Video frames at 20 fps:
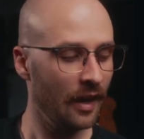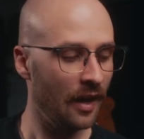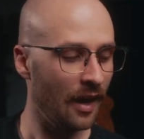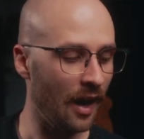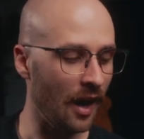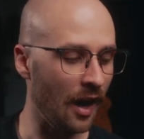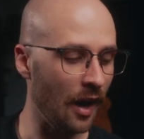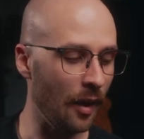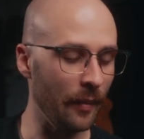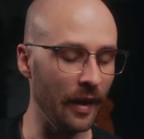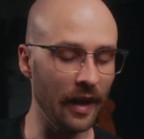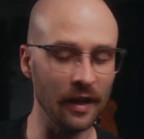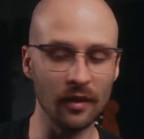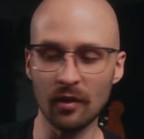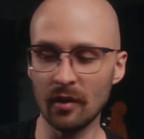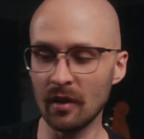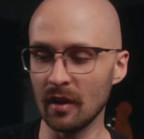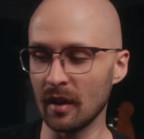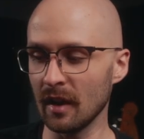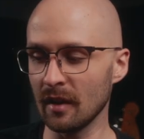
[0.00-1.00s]
And you
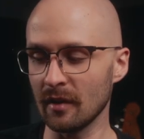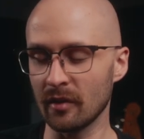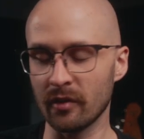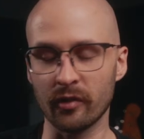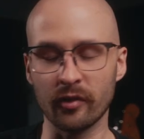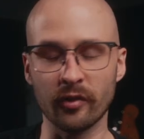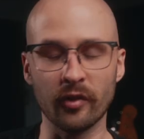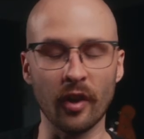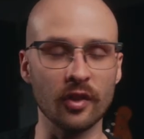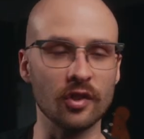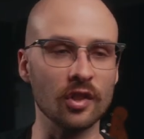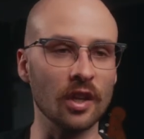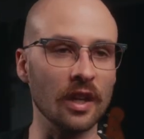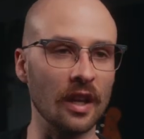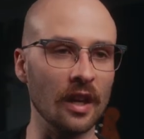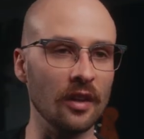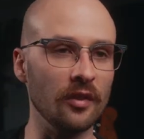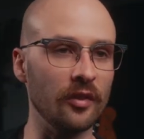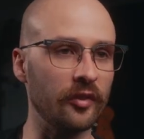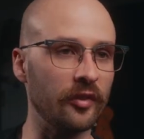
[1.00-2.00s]
can get such a
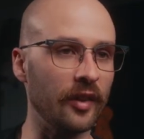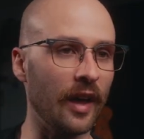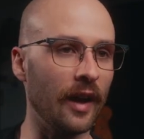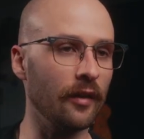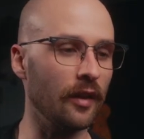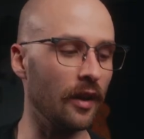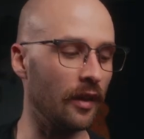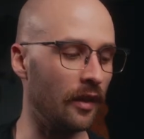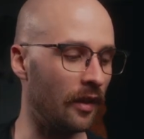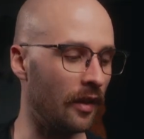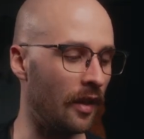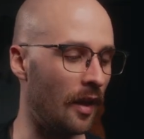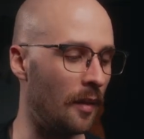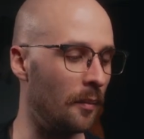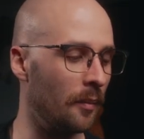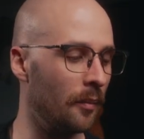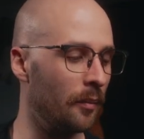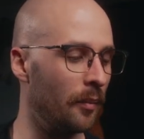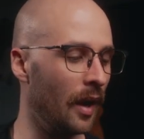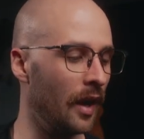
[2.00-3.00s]
good sound out of
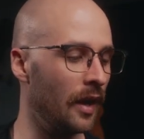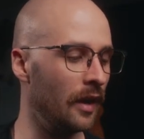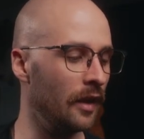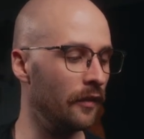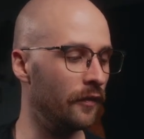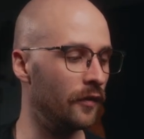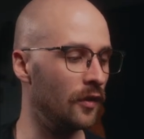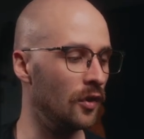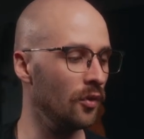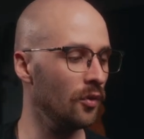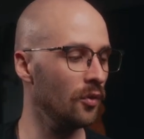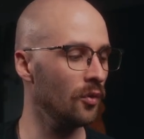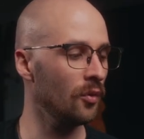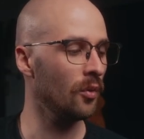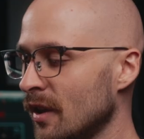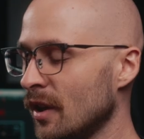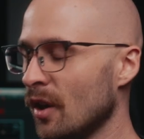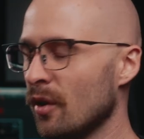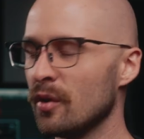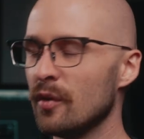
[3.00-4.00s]
them. But if
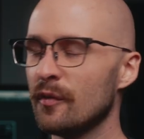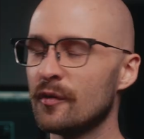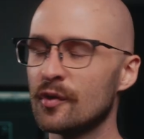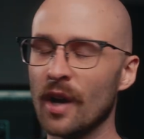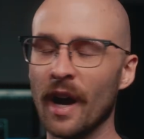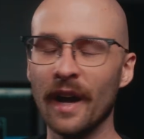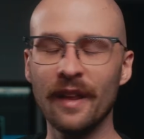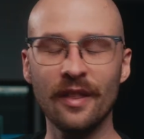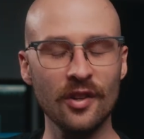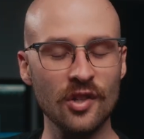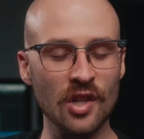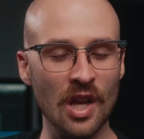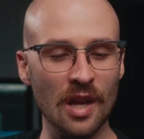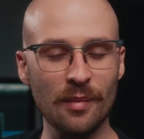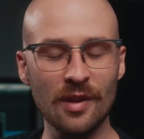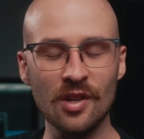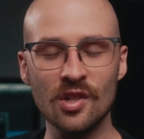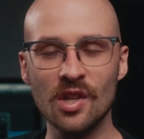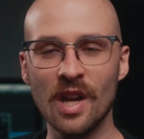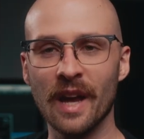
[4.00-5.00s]
you've tried the
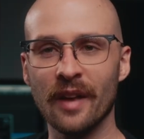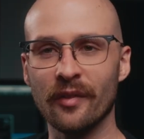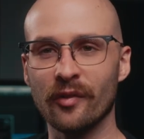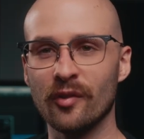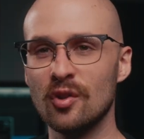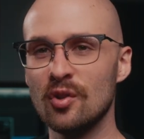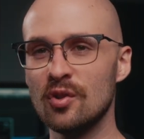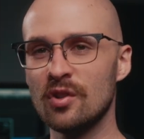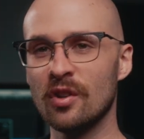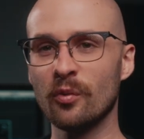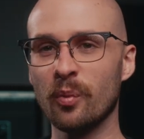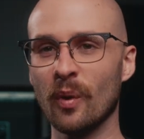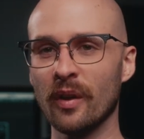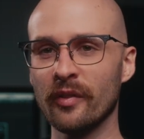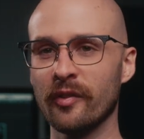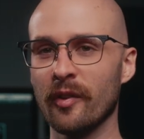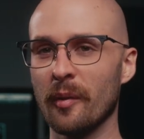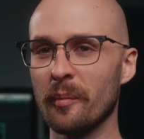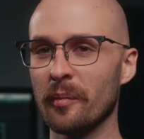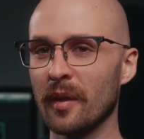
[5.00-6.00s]
JB Jazz and you just
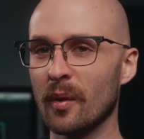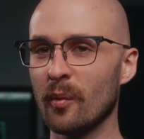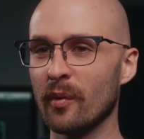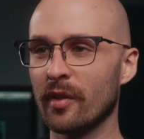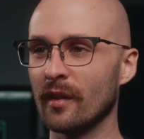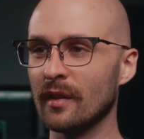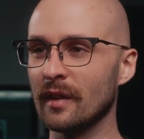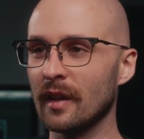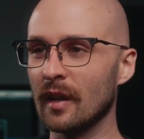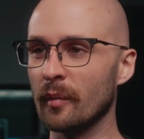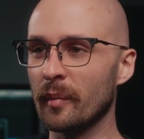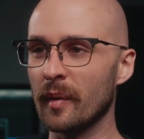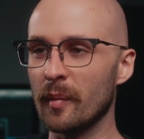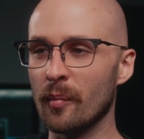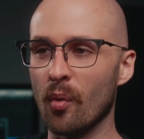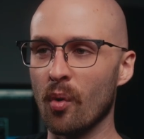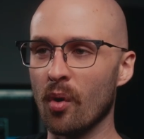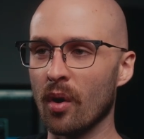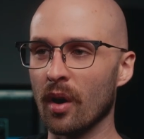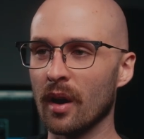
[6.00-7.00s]
want something with a little bit
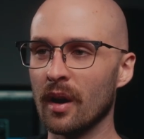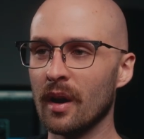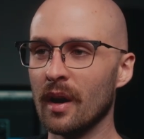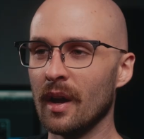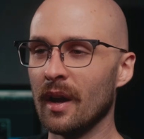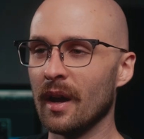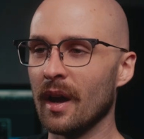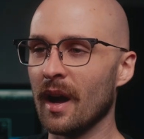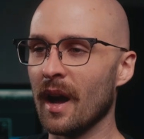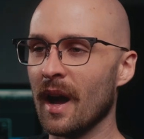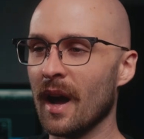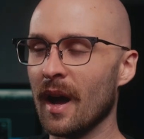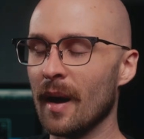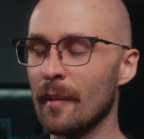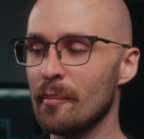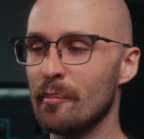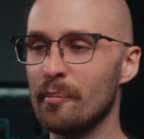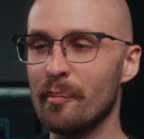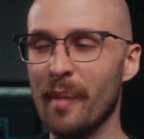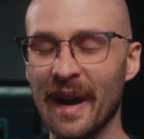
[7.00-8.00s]
more
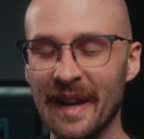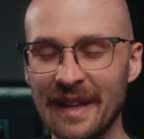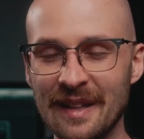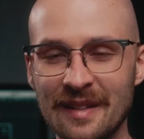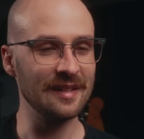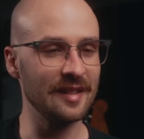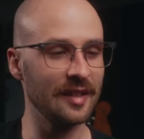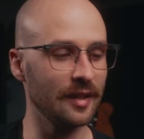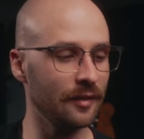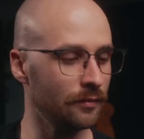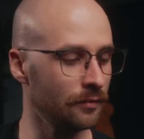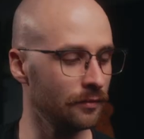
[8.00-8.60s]
bite,